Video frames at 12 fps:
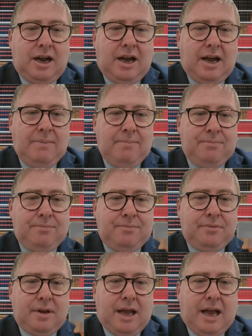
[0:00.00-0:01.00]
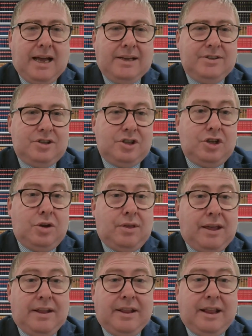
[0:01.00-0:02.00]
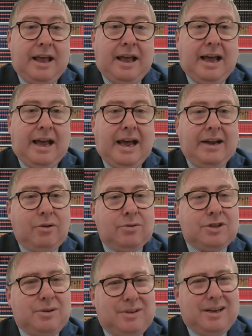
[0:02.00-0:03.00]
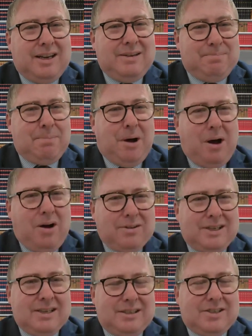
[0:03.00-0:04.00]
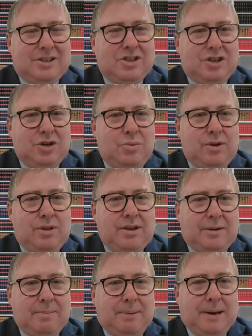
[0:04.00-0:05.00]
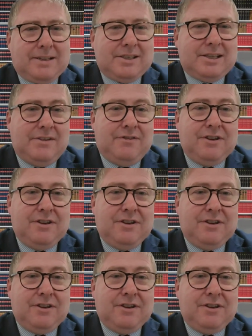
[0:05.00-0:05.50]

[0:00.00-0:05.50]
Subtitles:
And and also in part it's to do with the complexity.